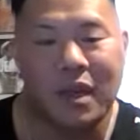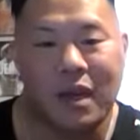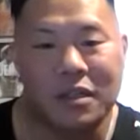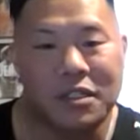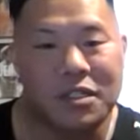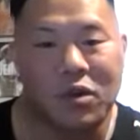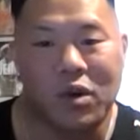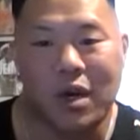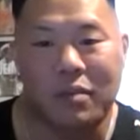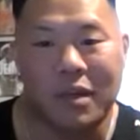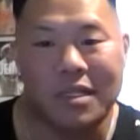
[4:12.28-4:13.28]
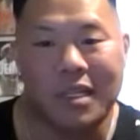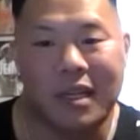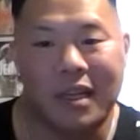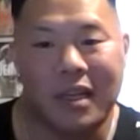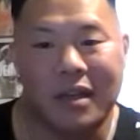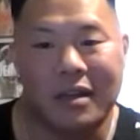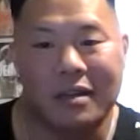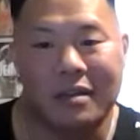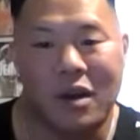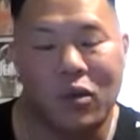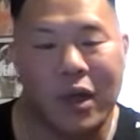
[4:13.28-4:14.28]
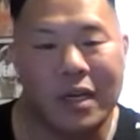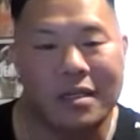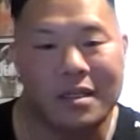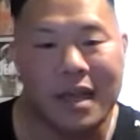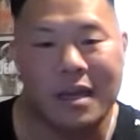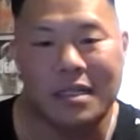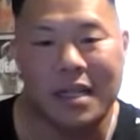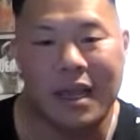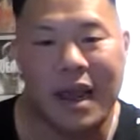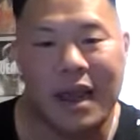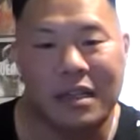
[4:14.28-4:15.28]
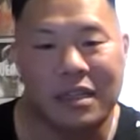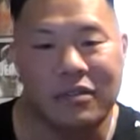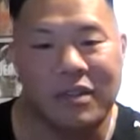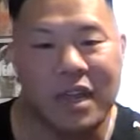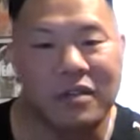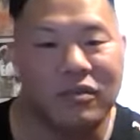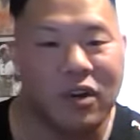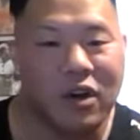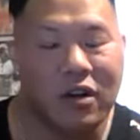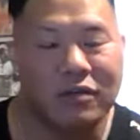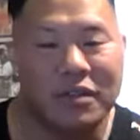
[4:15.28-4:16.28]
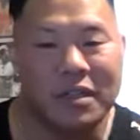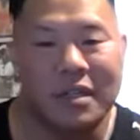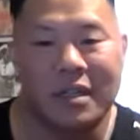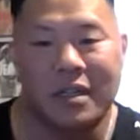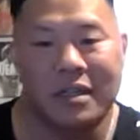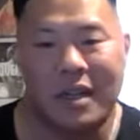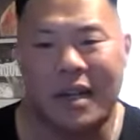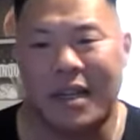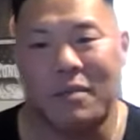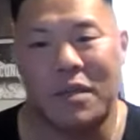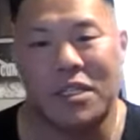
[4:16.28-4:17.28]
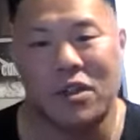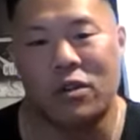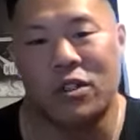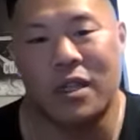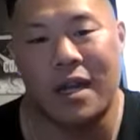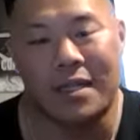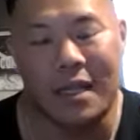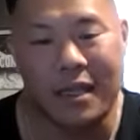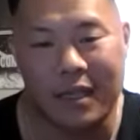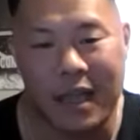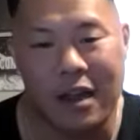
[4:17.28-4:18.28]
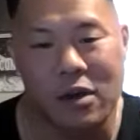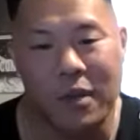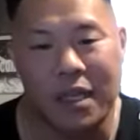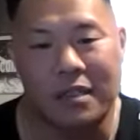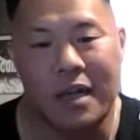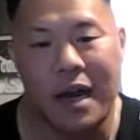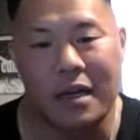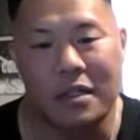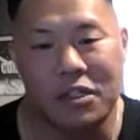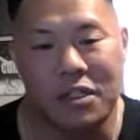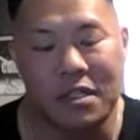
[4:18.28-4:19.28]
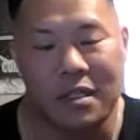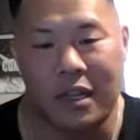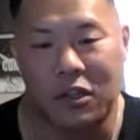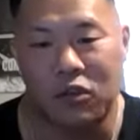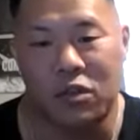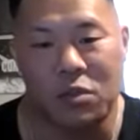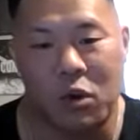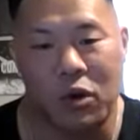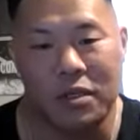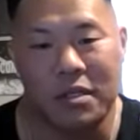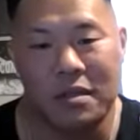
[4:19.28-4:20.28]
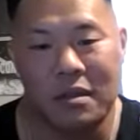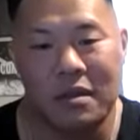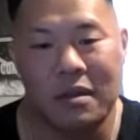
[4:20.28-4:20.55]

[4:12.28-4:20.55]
just growing up as a kid, and a way to kind of stay active, get involved, and kind of get me socialized. I think that helped me a lot, is just like youth sports.